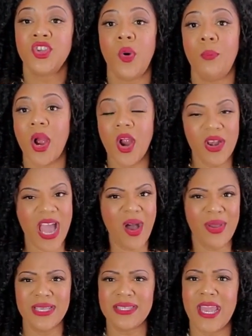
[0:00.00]
So
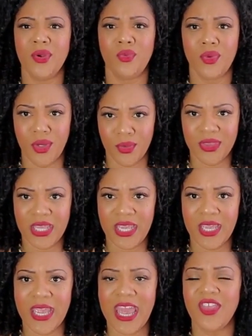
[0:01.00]
burnout is a real
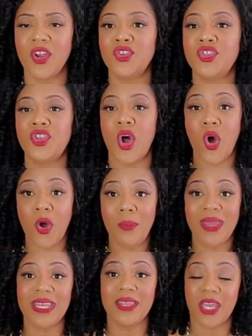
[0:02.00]
thing. And there's so
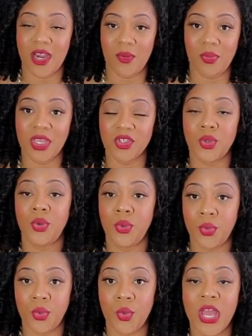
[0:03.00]
many therapists
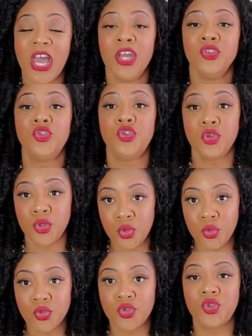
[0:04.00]
who
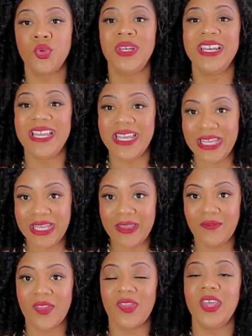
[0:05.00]
choose to
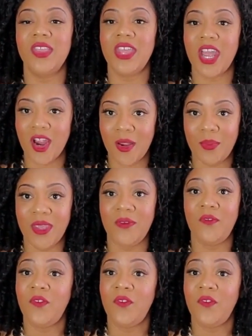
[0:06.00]
leave the therapy